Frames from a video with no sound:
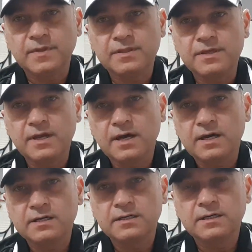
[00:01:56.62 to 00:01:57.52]
There
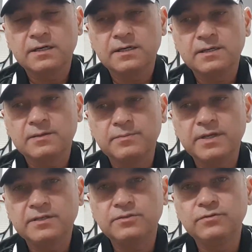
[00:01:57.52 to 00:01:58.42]
are
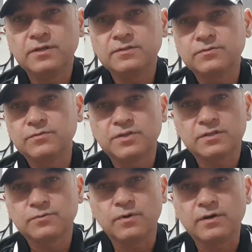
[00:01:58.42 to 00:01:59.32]
many students who
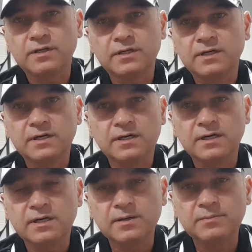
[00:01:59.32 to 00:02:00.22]
just want
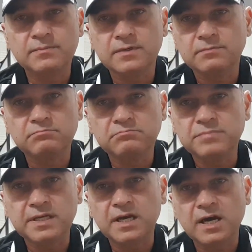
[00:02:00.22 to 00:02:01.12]
to
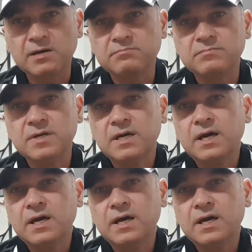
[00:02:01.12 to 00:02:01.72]
become